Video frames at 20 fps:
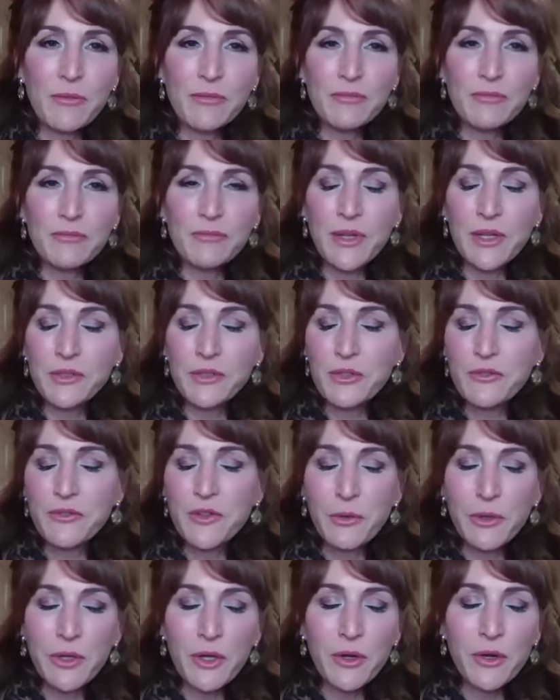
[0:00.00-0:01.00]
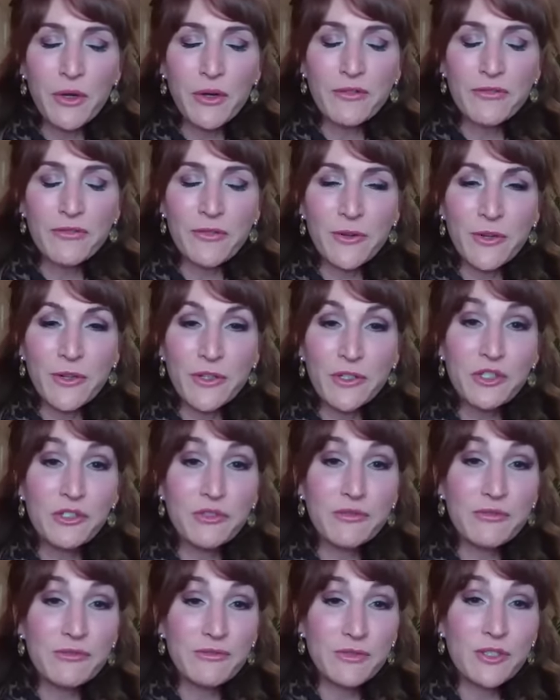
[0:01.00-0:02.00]
I'm interviewing her for
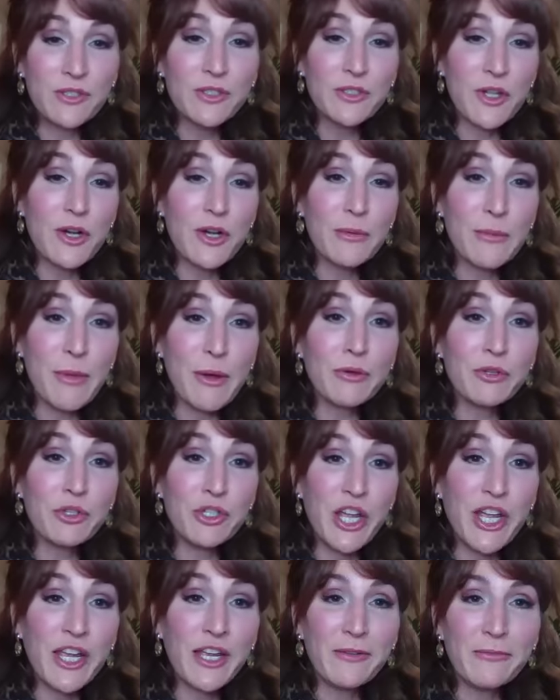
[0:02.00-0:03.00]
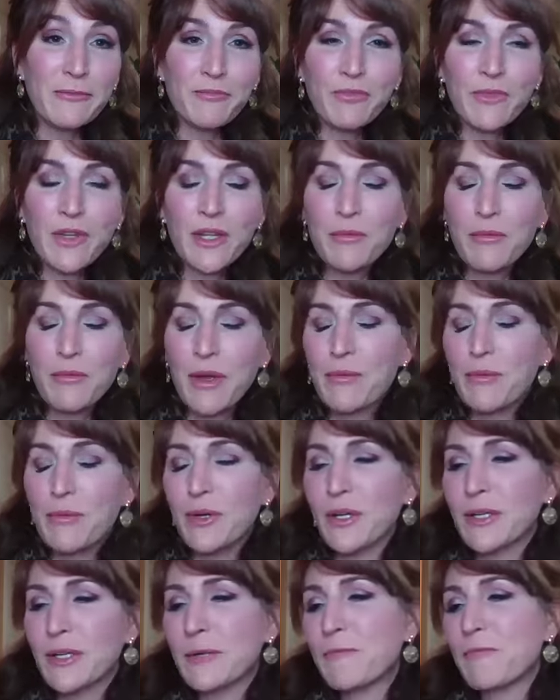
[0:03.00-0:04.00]
to talk about Jane in my
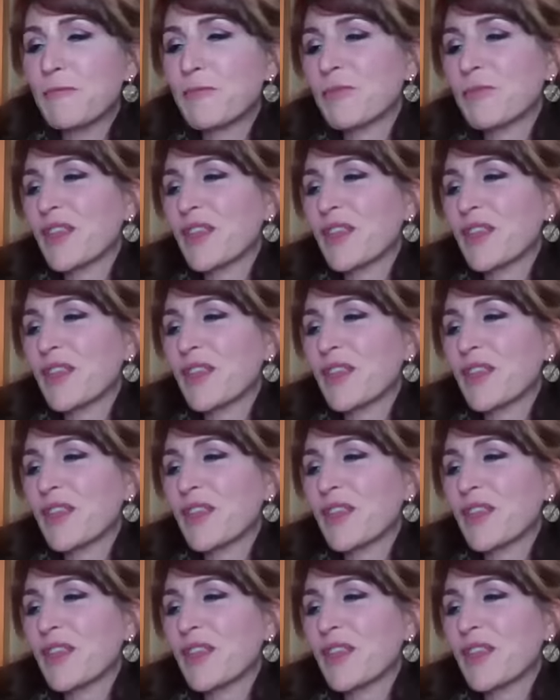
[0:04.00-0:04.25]
book,